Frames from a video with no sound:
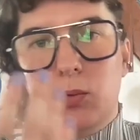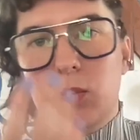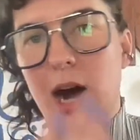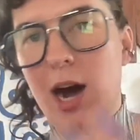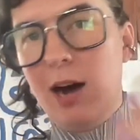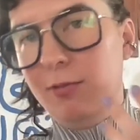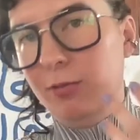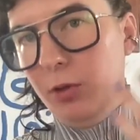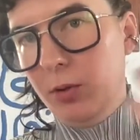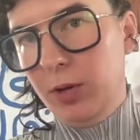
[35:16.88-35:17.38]

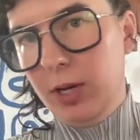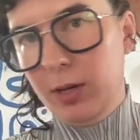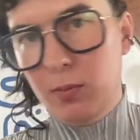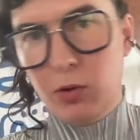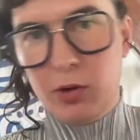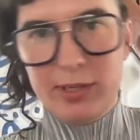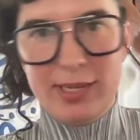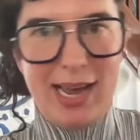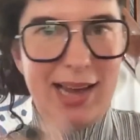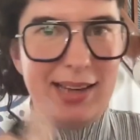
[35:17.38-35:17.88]
offloading
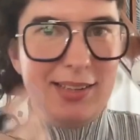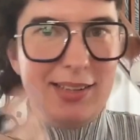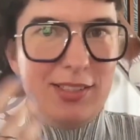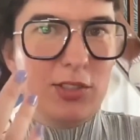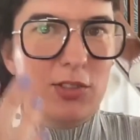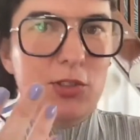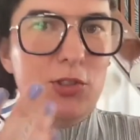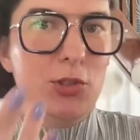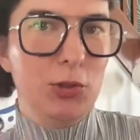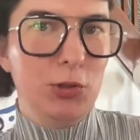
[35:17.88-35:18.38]
more
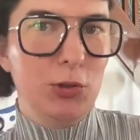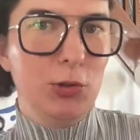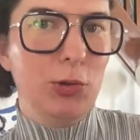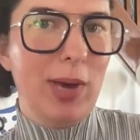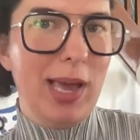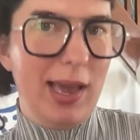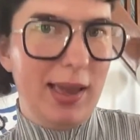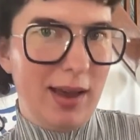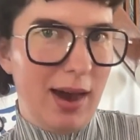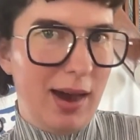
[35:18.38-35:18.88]
tasks to
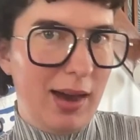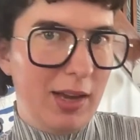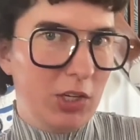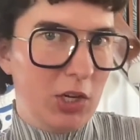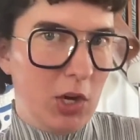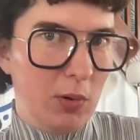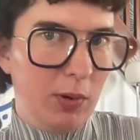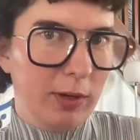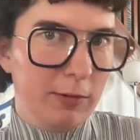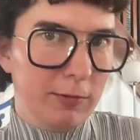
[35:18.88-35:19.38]
AI
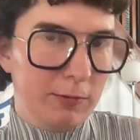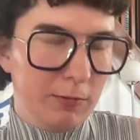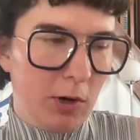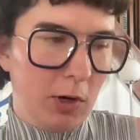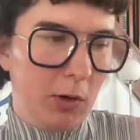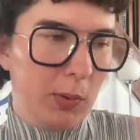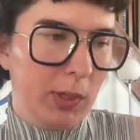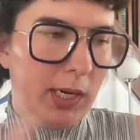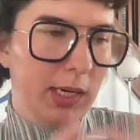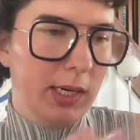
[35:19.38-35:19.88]
going
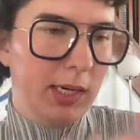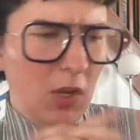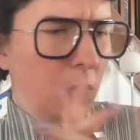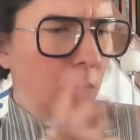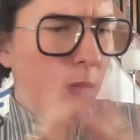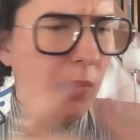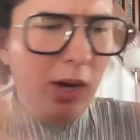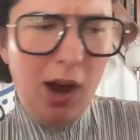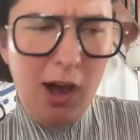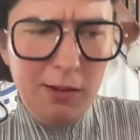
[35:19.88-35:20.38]
forward.
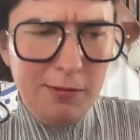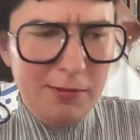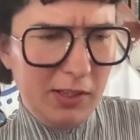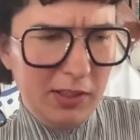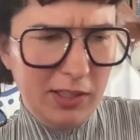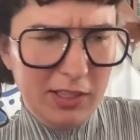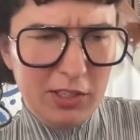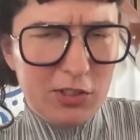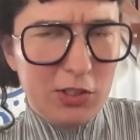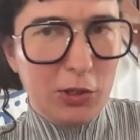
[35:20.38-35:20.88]
We're all
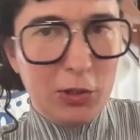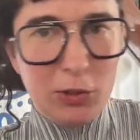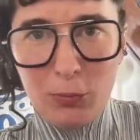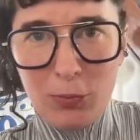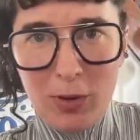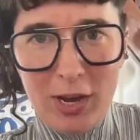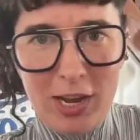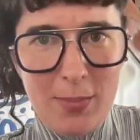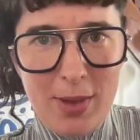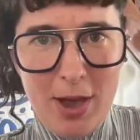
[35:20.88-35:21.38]
feeling a certain
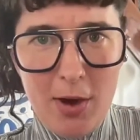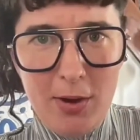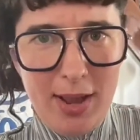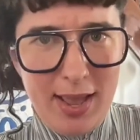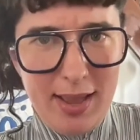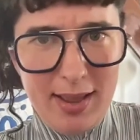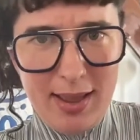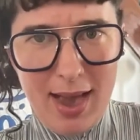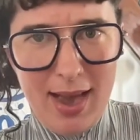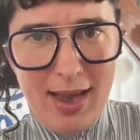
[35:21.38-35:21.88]
way about
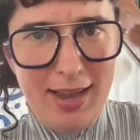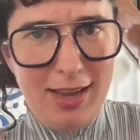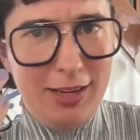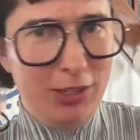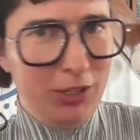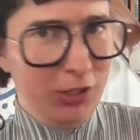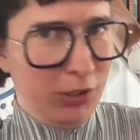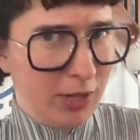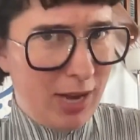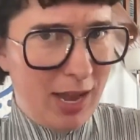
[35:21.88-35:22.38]
AI.
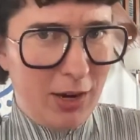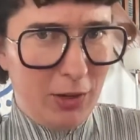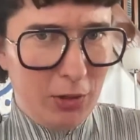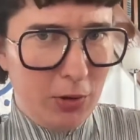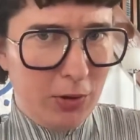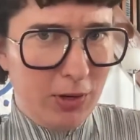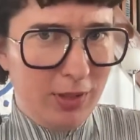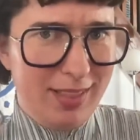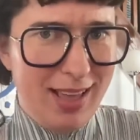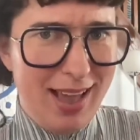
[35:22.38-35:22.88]
You're not
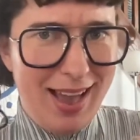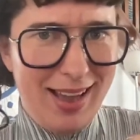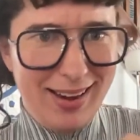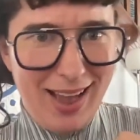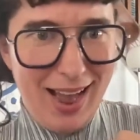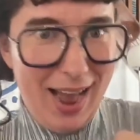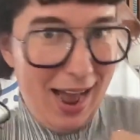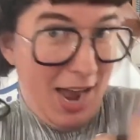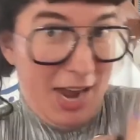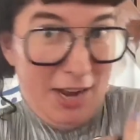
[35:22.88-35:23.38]
alone in that.
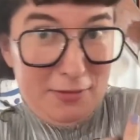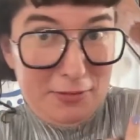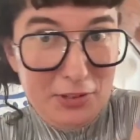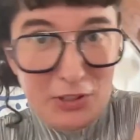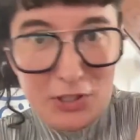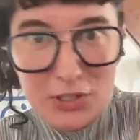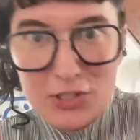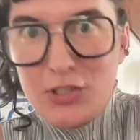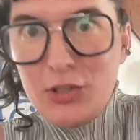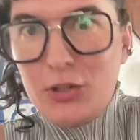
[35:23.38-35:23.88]
I
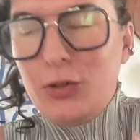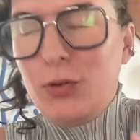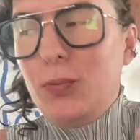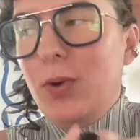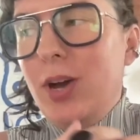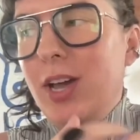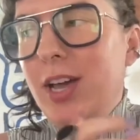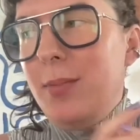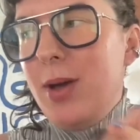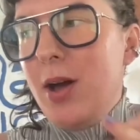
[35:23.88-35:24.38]
feel a certain
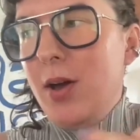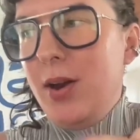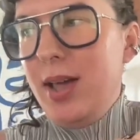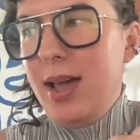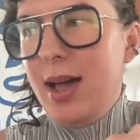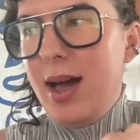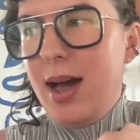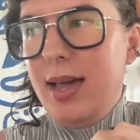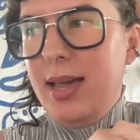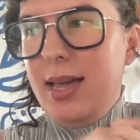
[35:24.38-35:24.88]
way about
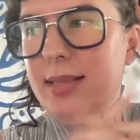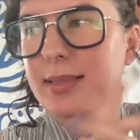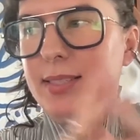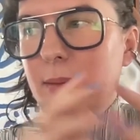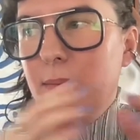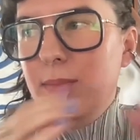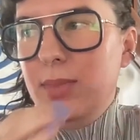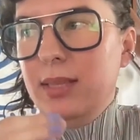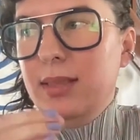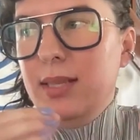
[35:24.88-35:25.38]
AI, and
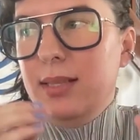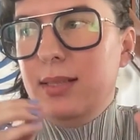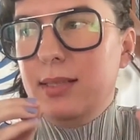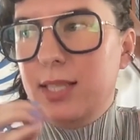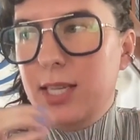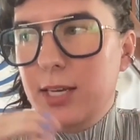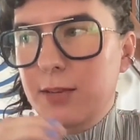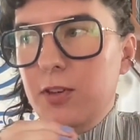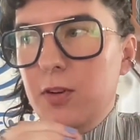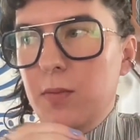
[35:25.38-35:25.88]
something that's
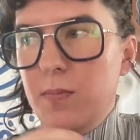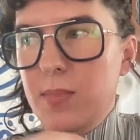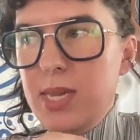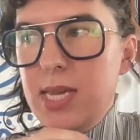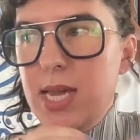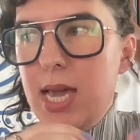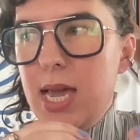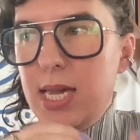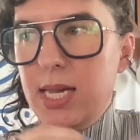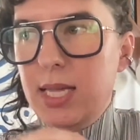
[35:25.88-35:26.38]
given
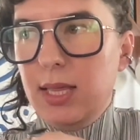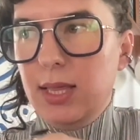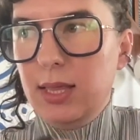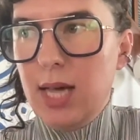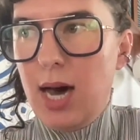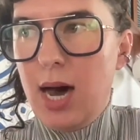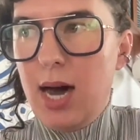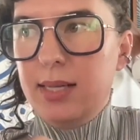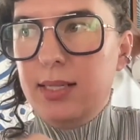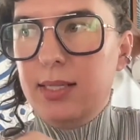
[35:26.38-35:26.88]
me a
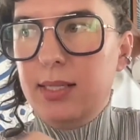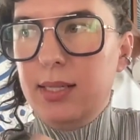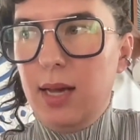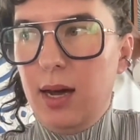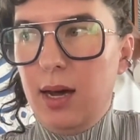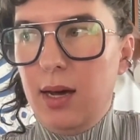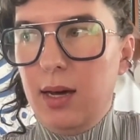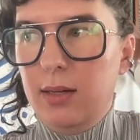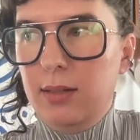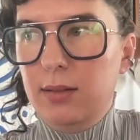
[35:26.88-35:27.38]
lot
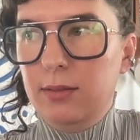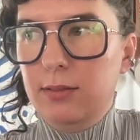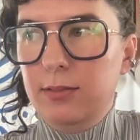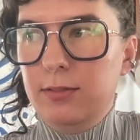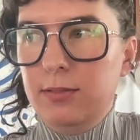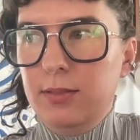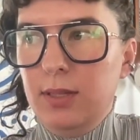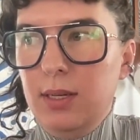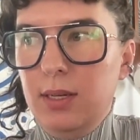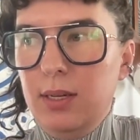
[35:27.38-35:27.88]
of
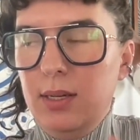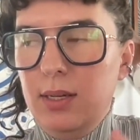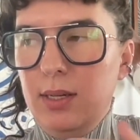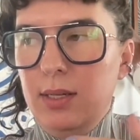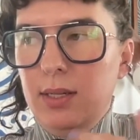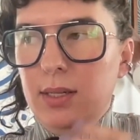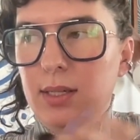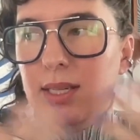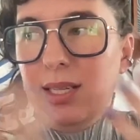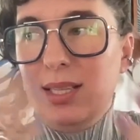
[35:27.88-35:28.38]

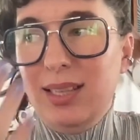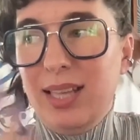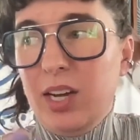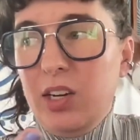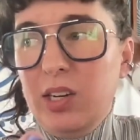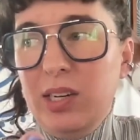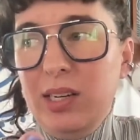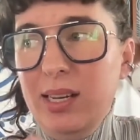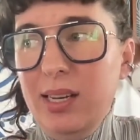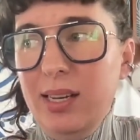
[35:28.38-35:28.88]

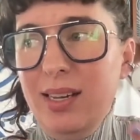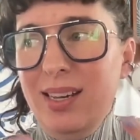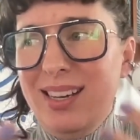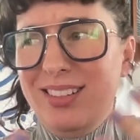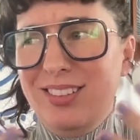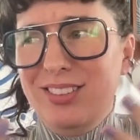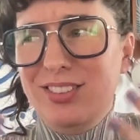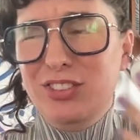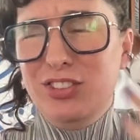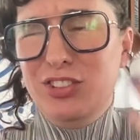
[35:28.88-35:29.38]
clarity
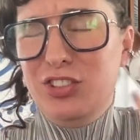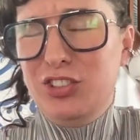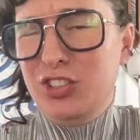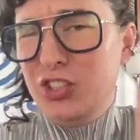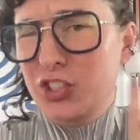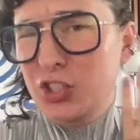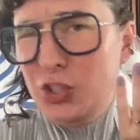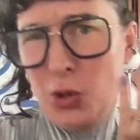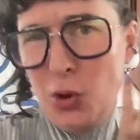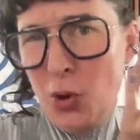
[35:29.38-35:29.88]
and
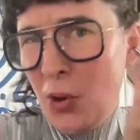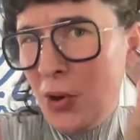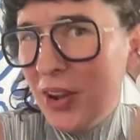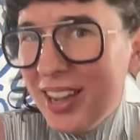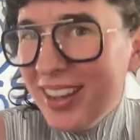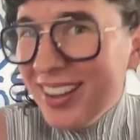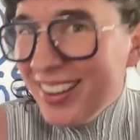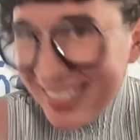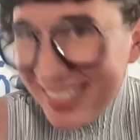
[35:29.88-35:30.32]
joy